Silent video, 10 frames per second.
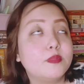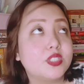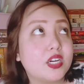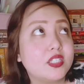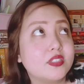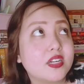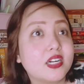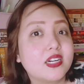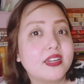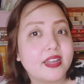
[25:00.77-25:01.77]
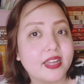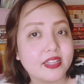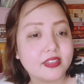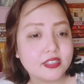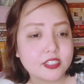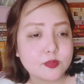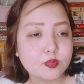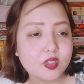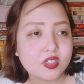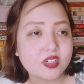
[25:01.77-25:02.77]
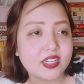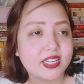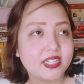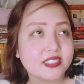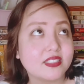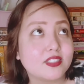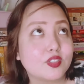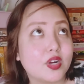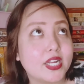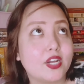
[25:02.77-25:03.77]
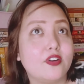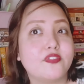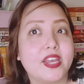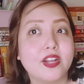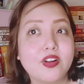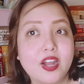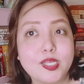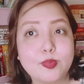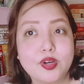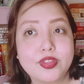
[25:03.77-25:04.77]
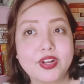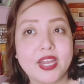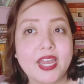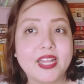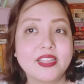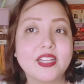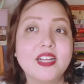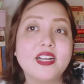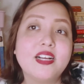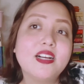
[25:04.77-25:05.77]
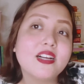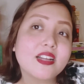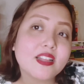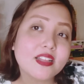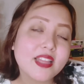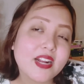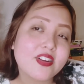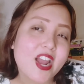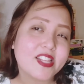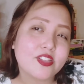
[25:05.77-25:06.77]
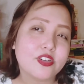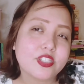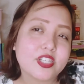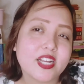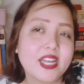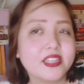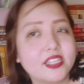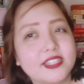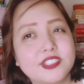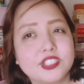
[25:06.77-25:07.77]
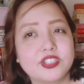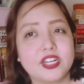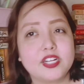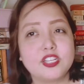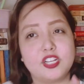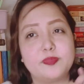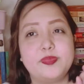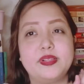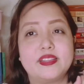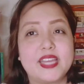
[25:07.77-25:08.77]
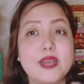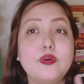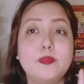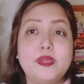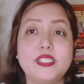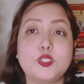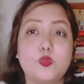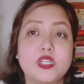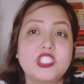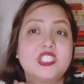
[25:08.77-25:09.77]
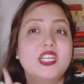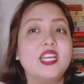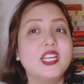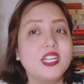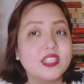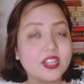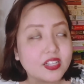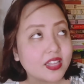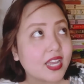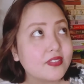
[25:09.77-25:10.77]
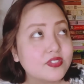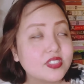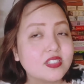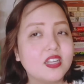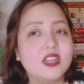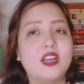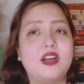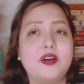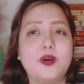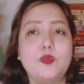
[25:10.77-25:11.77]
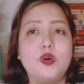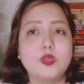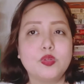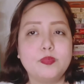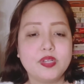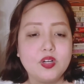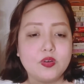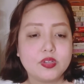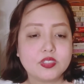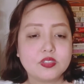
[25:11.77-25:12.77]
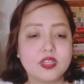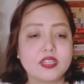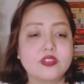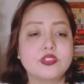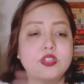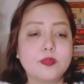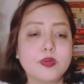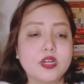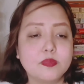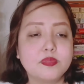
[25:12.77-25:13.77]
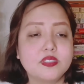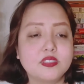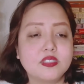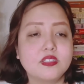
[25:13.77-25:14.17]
genre, and this book is the story of a grandmother and their granddaughter, and they will be switching their lives. One will be going to like the suburbs,